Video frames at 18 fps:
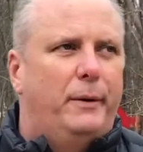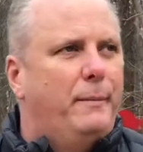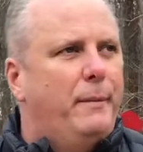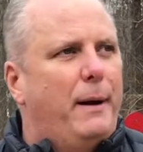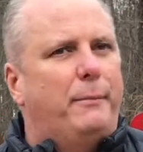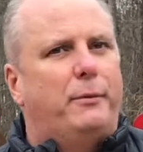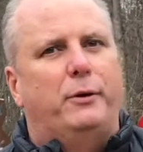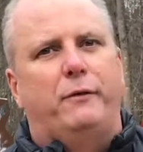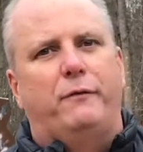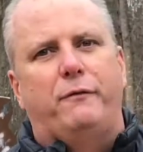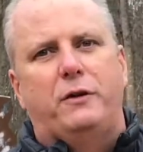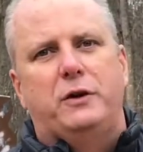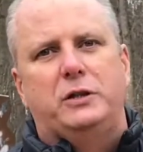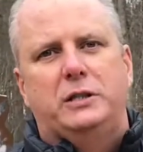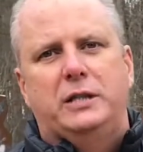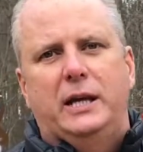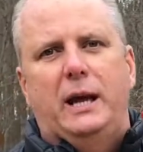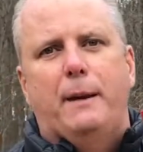Remember, the
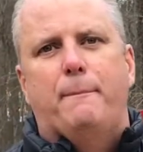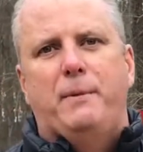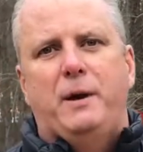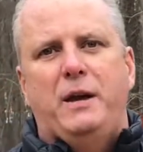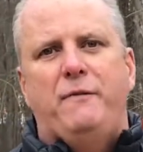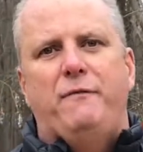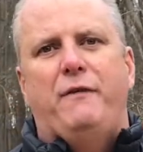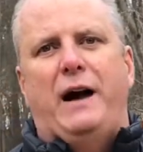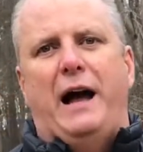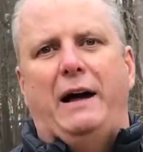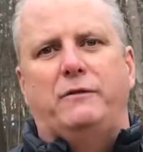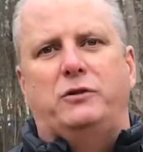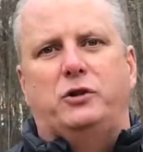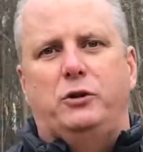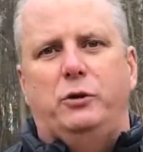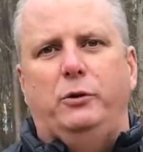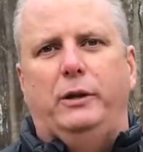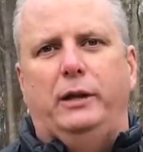first thing in P5
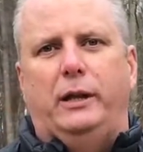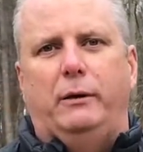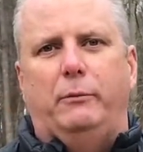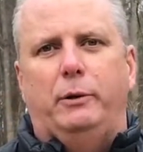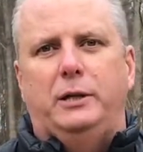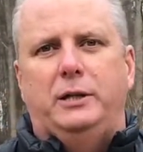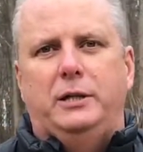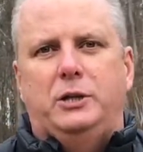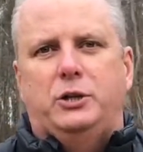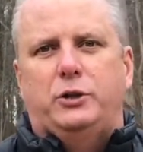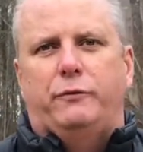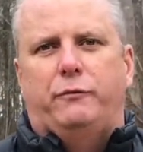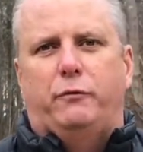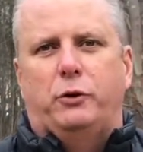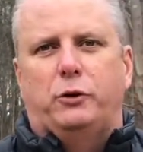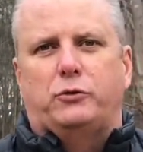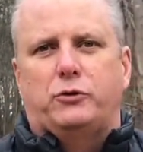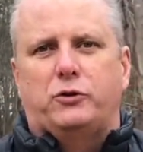shooting that we teach at
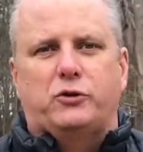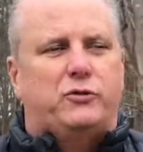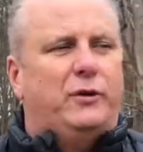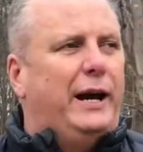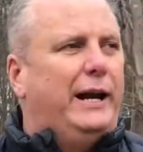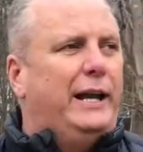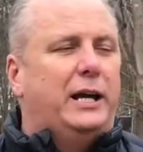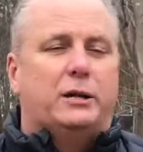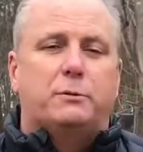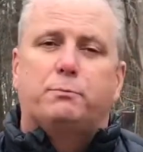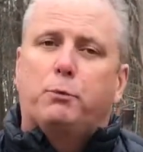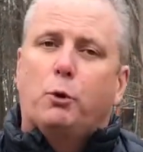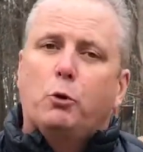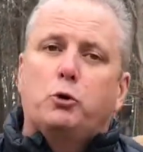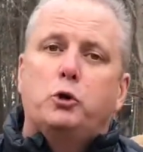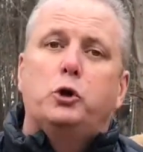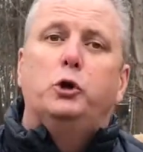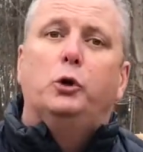Fortress Training is
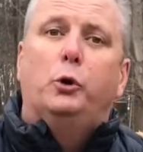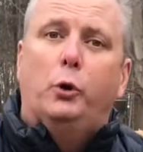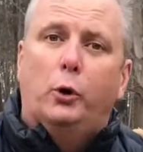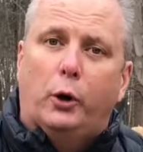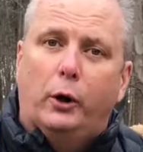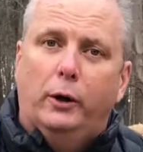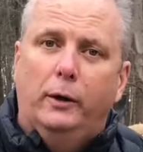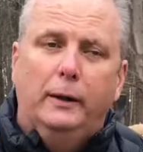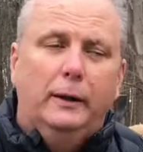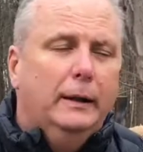procure.